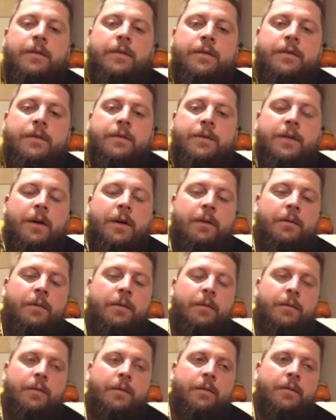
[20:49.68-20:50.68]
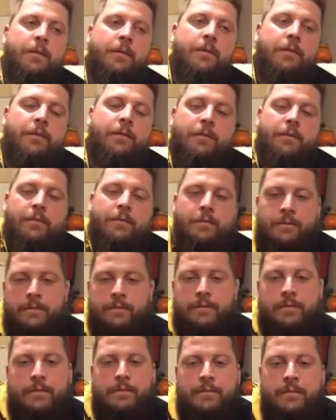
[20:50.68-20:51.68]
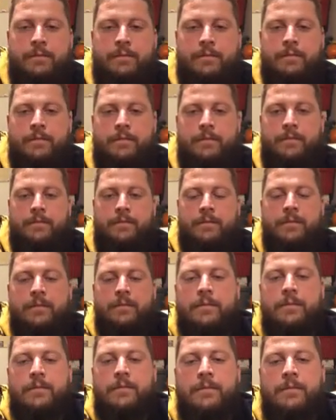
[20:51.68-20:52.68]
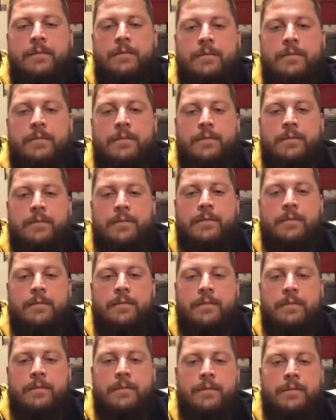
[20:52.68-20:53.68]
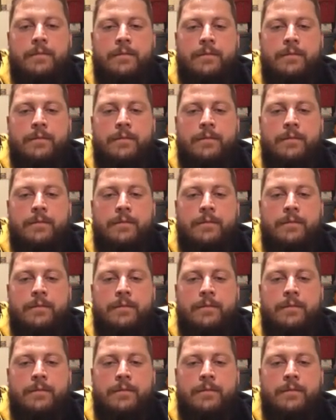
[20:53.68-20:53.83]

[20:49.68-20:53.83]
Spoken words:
The person shown says nothing.